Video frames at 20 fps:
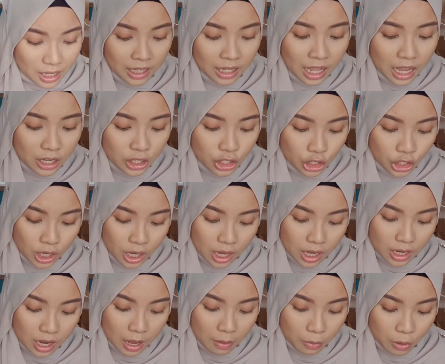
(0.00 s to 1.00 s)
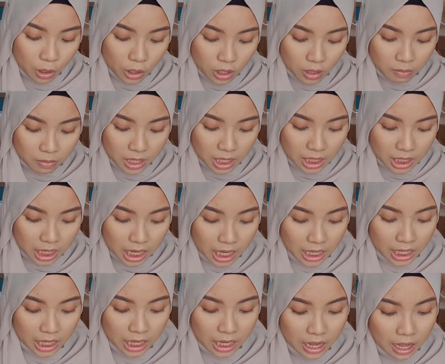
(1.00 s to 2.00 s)
Next shade I'm going to be
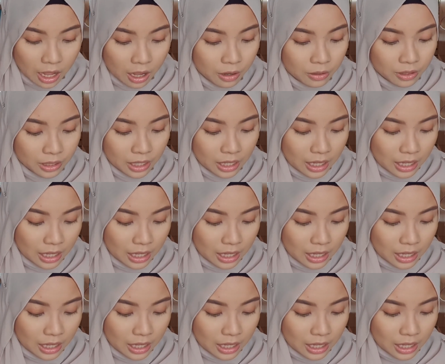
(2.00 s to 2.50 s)
taking out